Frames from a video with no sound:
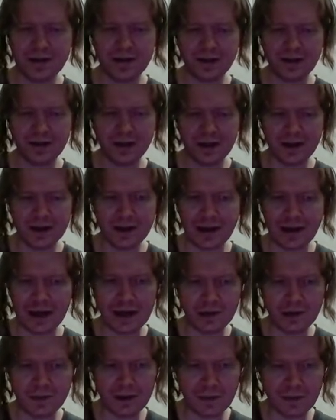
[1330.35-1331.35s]
Like,
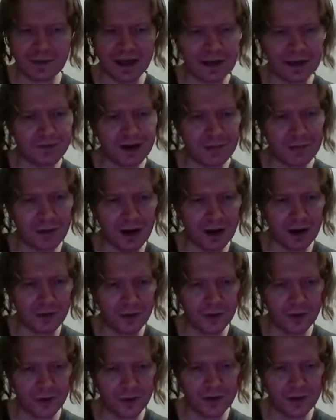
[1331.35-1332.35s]
I'm not even gonna
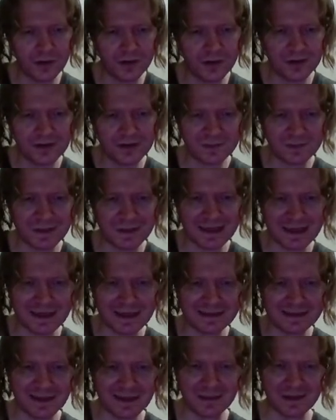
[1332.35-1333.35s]
bother spending any
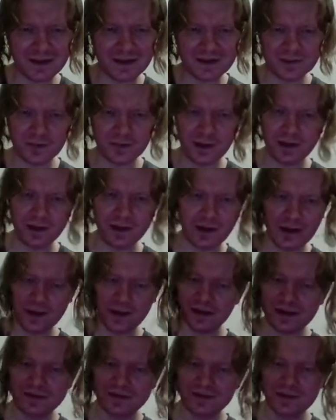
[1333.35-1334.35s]
time on this one. I
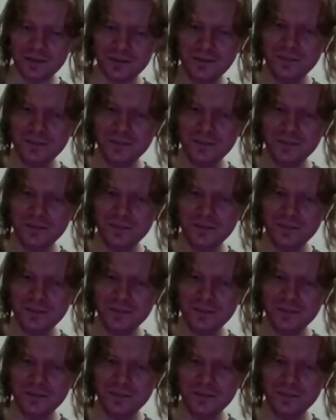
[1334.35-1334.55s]
don't need to.